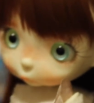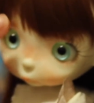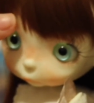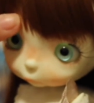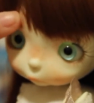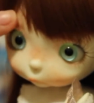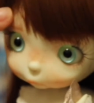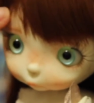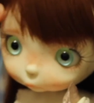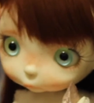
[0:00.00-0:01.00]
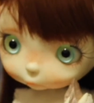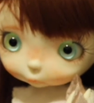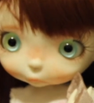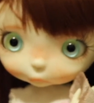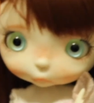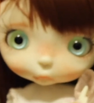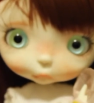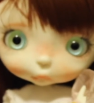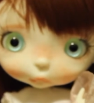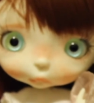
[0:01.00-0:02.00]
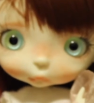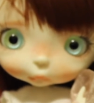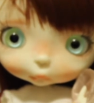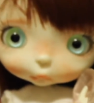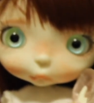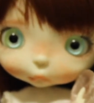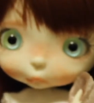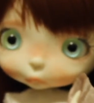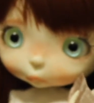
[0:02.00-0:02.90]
has kind of big eyes.